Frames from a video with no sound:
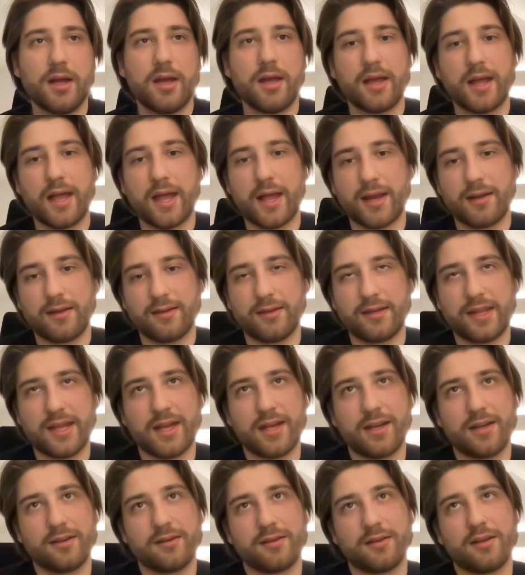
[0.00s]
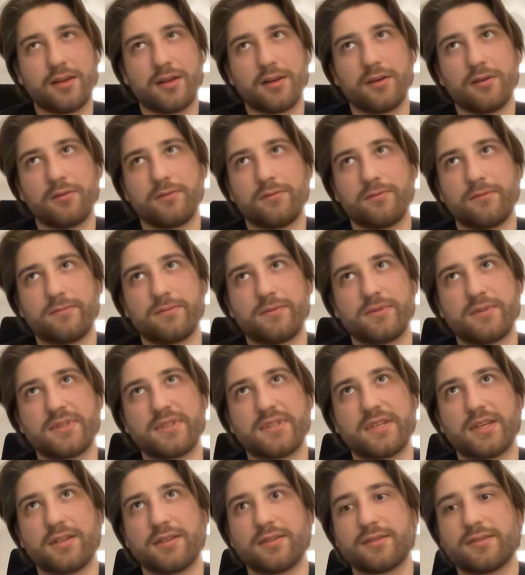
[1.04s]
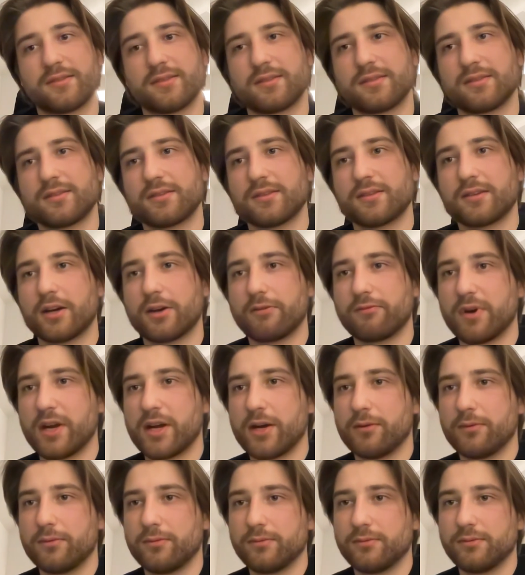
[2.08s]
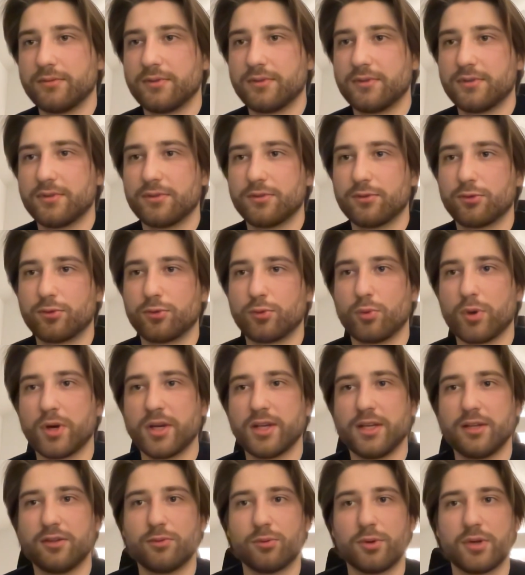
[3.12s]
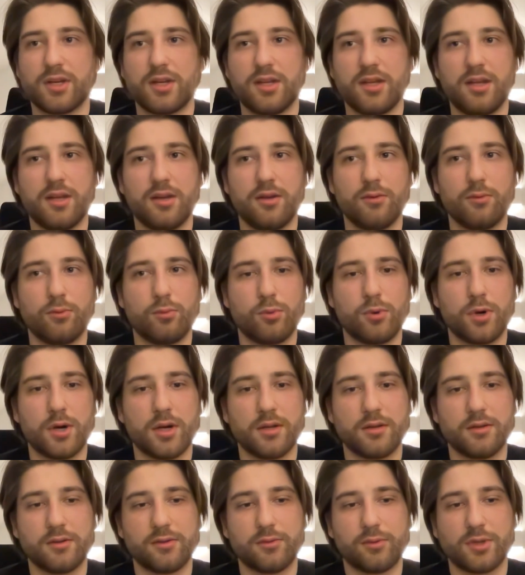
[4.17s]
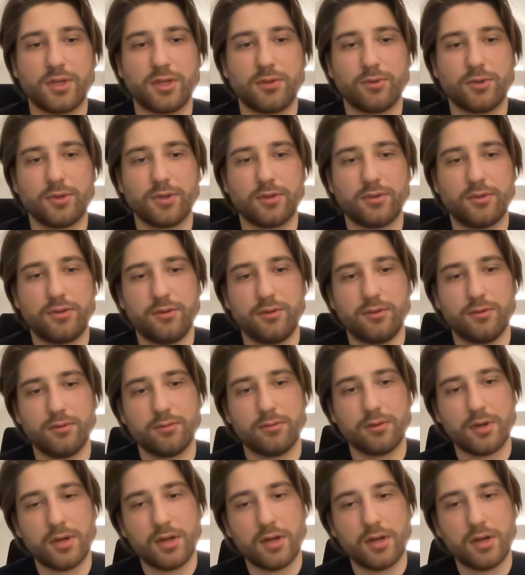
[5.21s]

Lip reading: And then since around 2021, 2022,